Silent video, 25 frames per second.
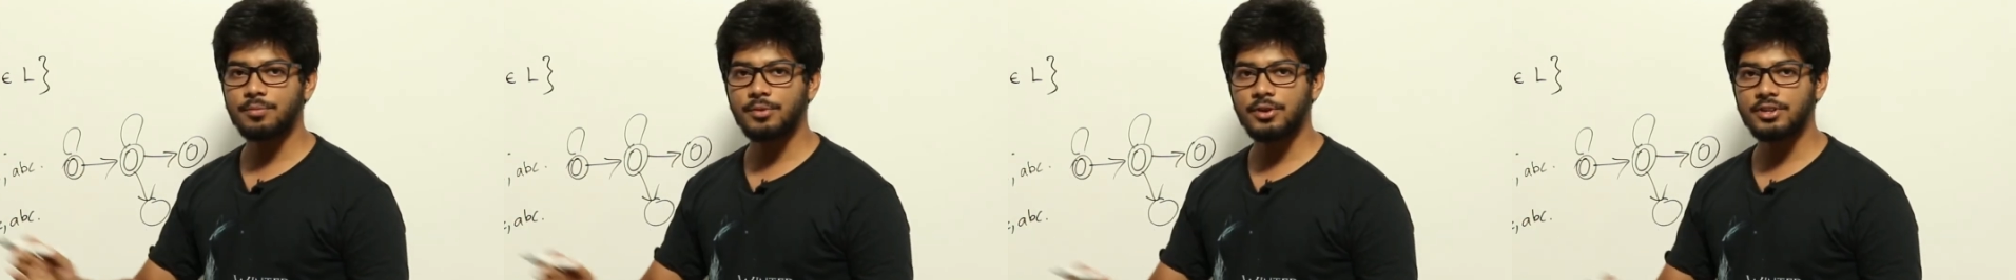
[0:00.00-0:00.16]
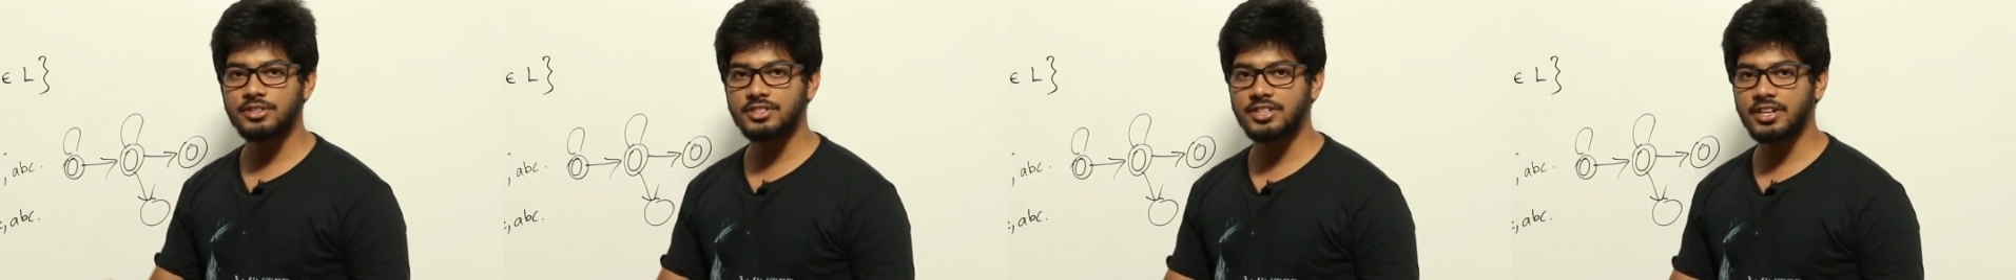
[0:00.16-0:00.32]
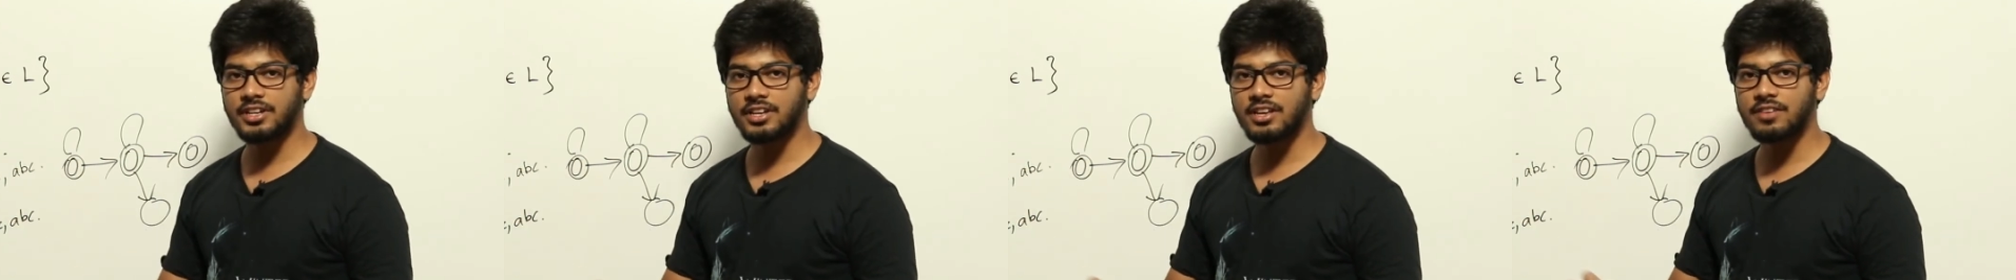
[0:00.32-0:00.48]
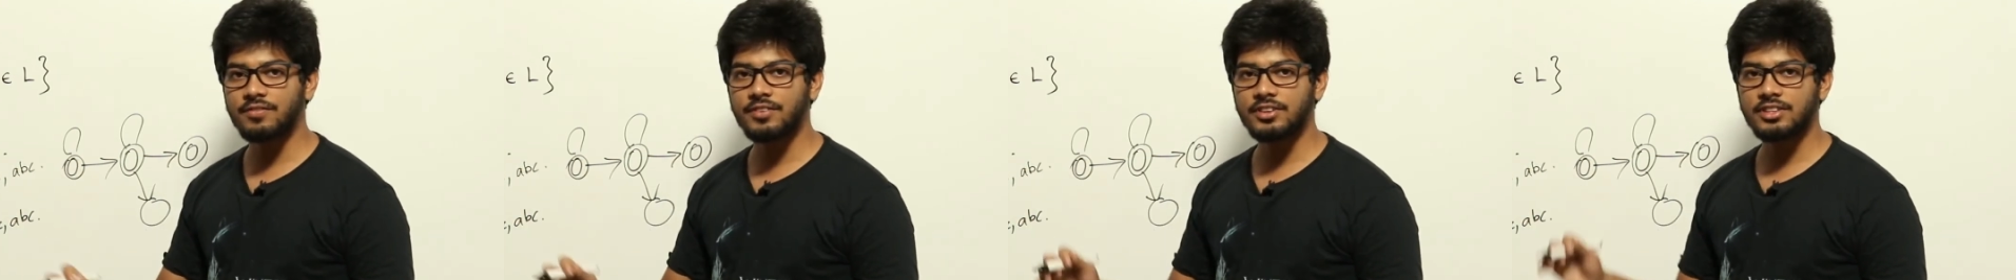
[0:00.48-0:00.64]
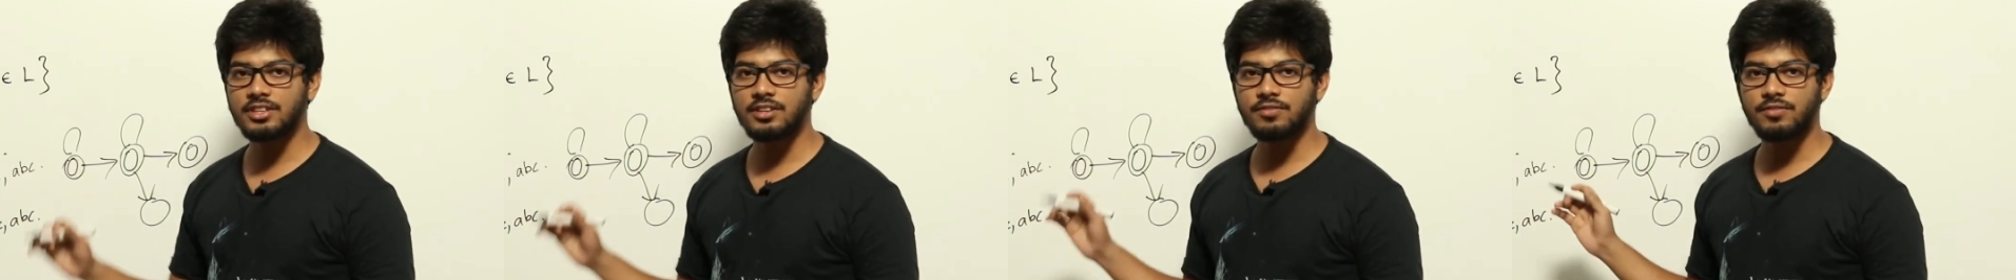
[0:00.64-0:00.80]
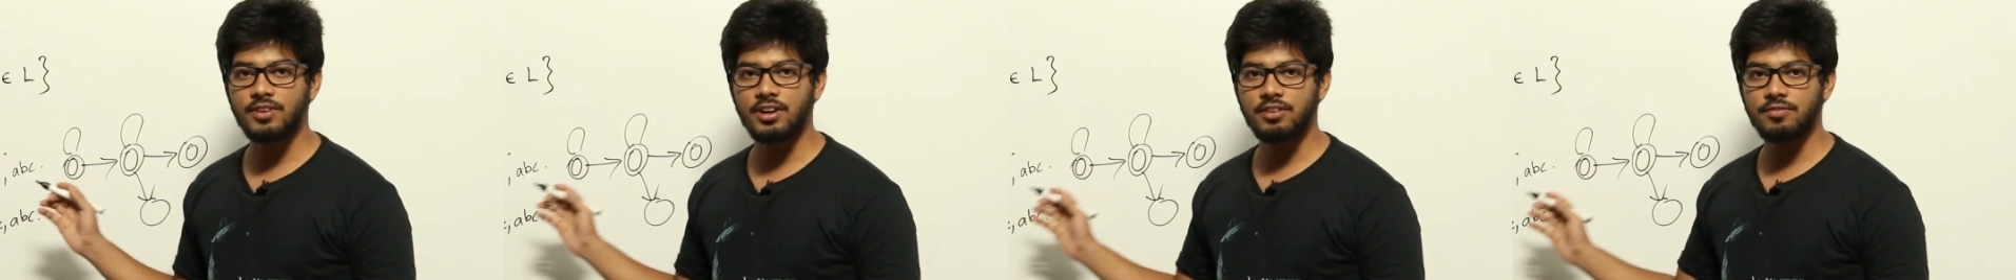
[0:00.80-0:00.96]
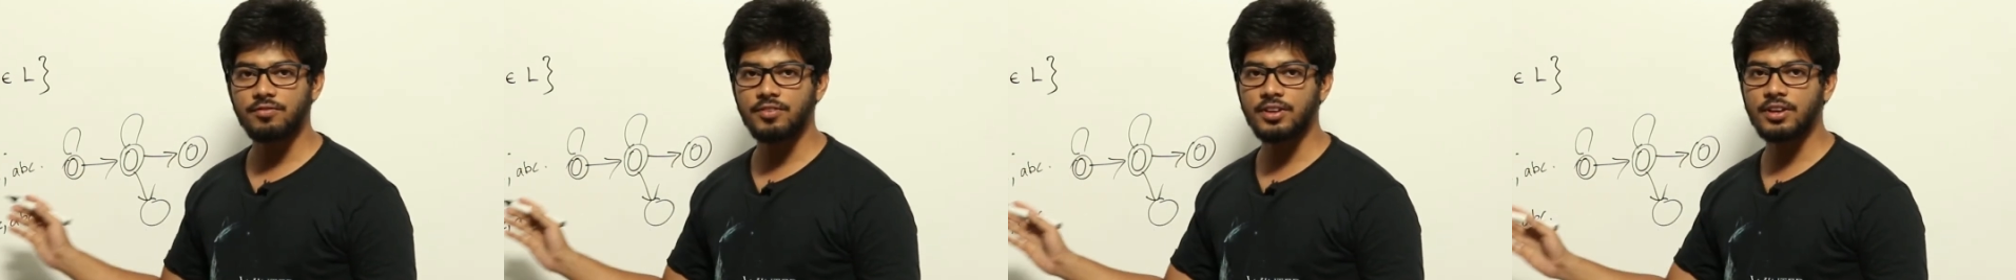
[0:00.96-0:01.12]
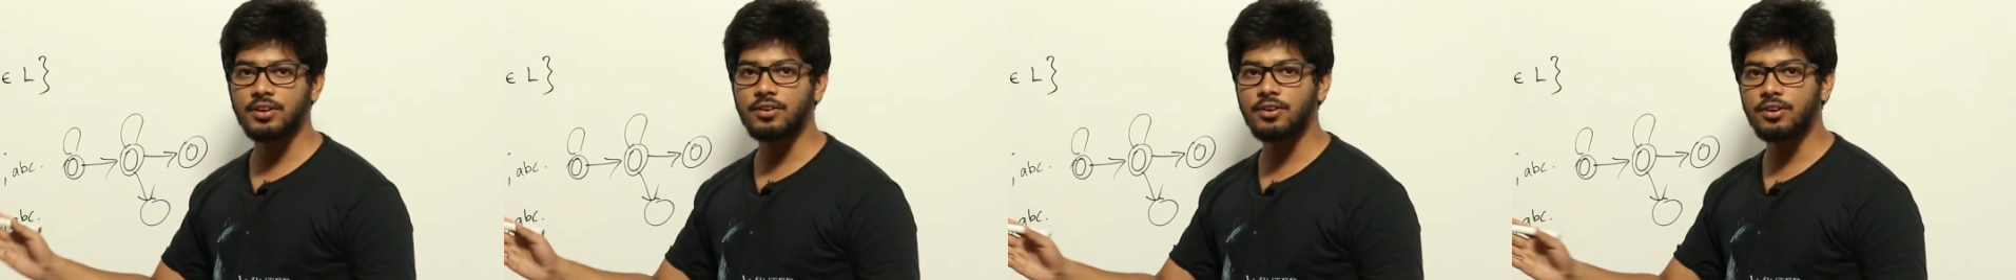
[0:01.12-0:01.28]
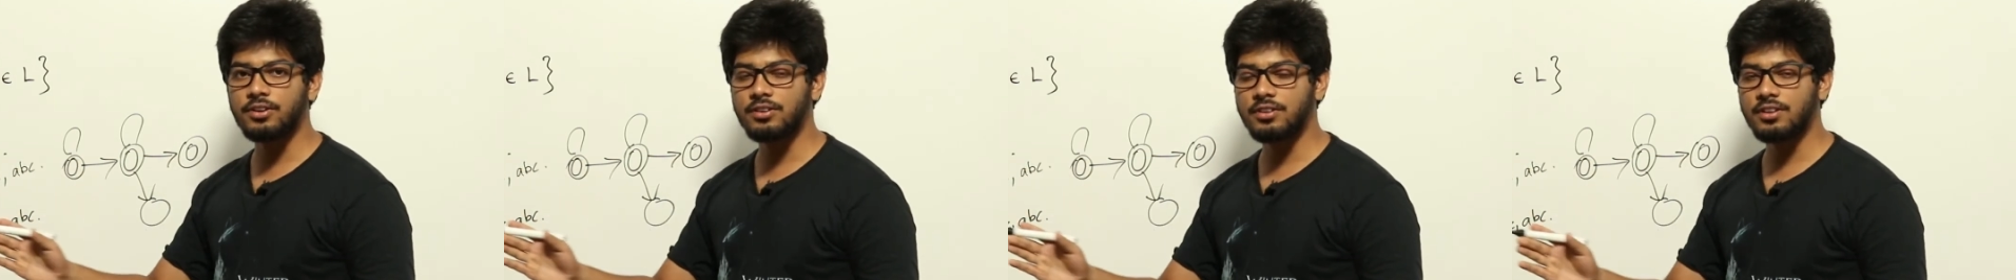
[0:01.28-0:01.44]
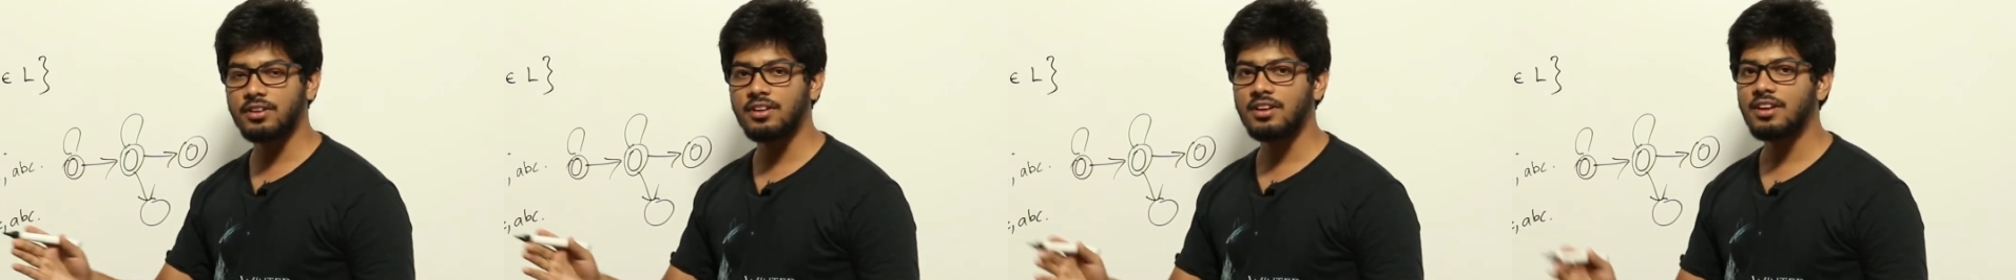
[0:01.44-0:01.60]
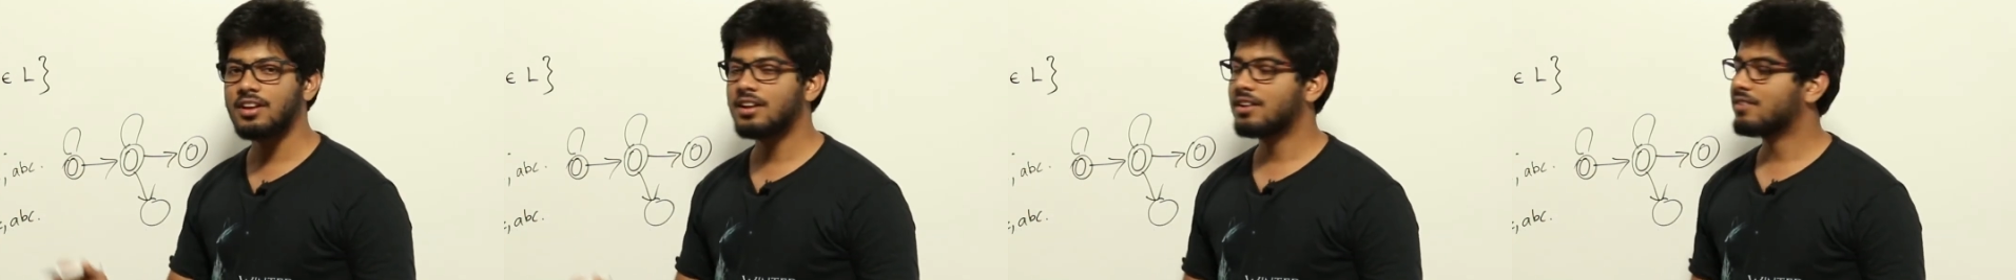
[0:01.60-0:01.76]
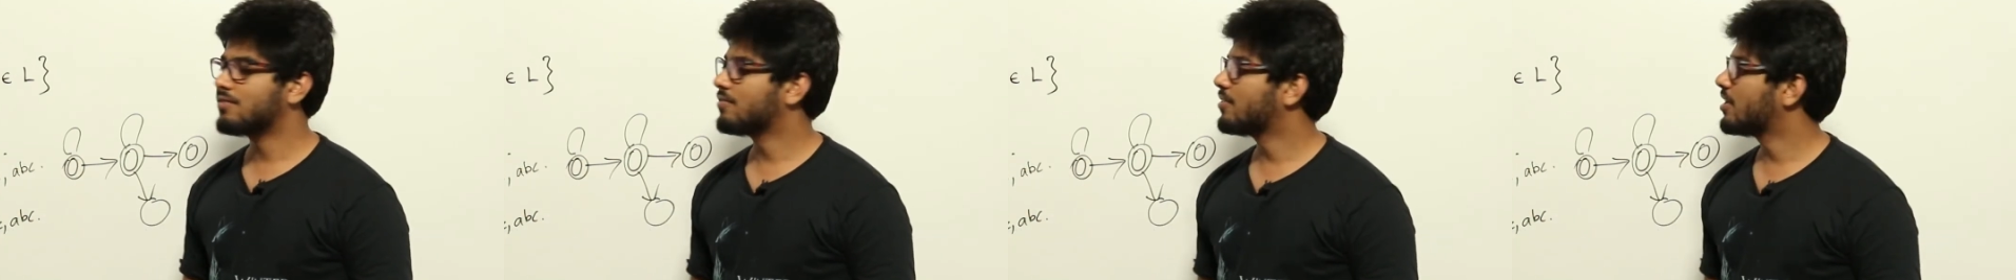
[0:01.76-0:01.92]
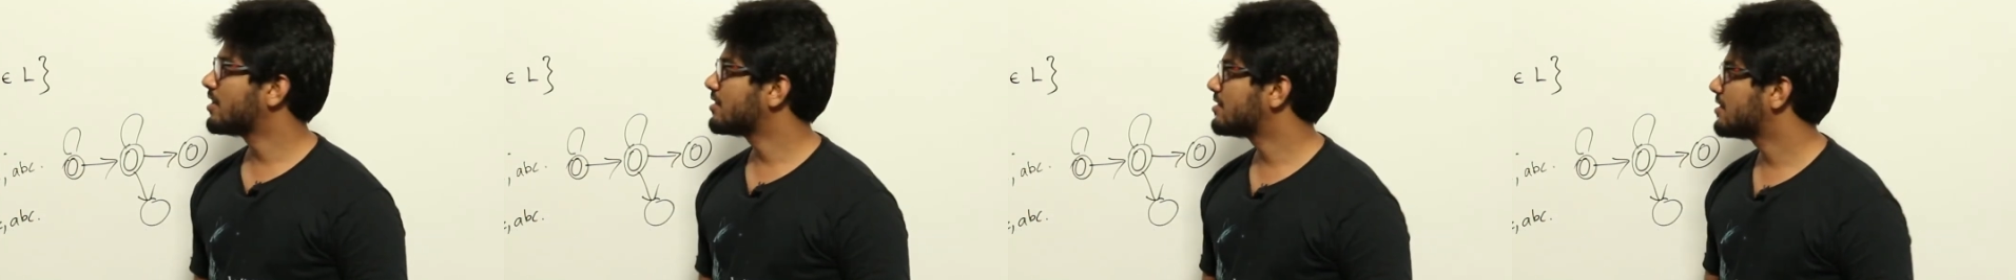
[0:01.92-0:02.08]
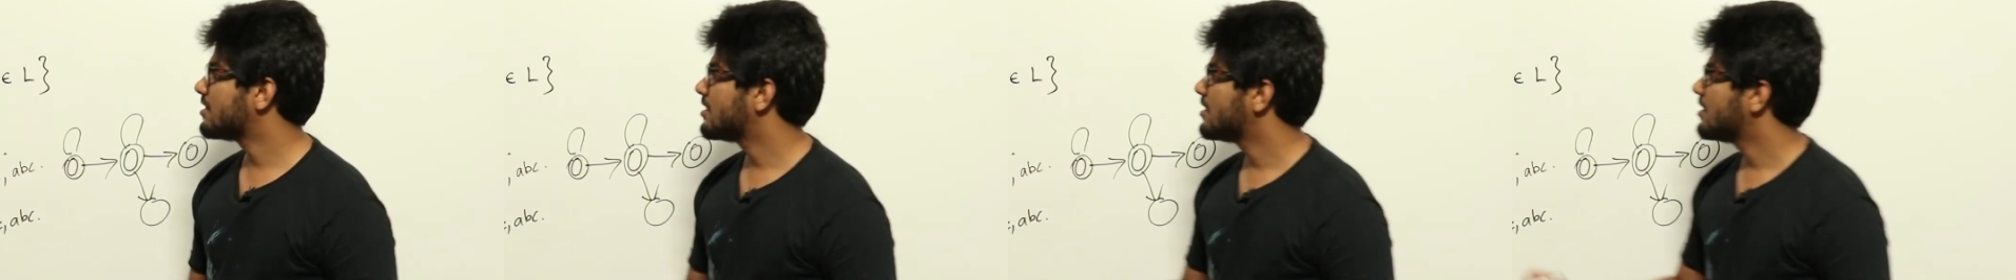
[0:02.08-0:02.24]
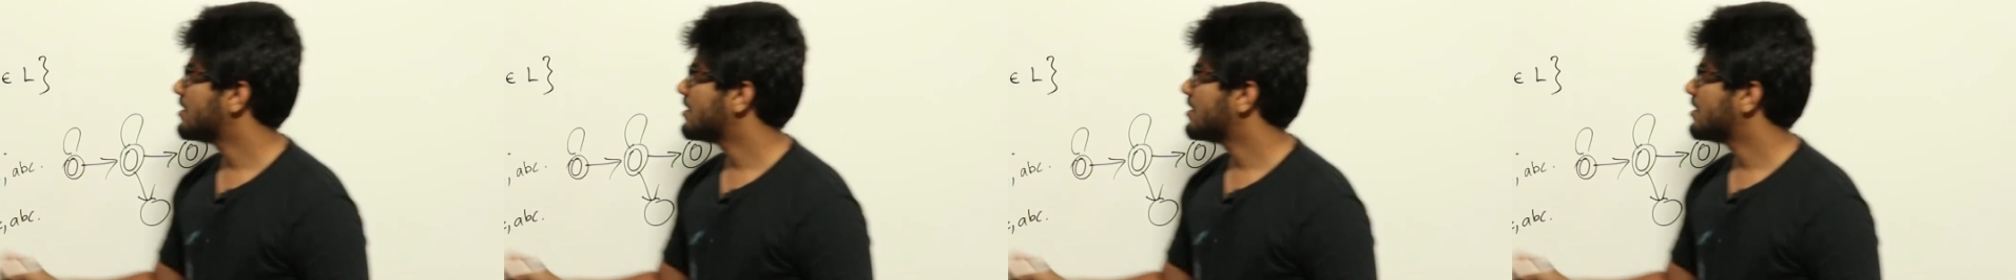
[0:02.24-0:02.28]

on checking whether what we got was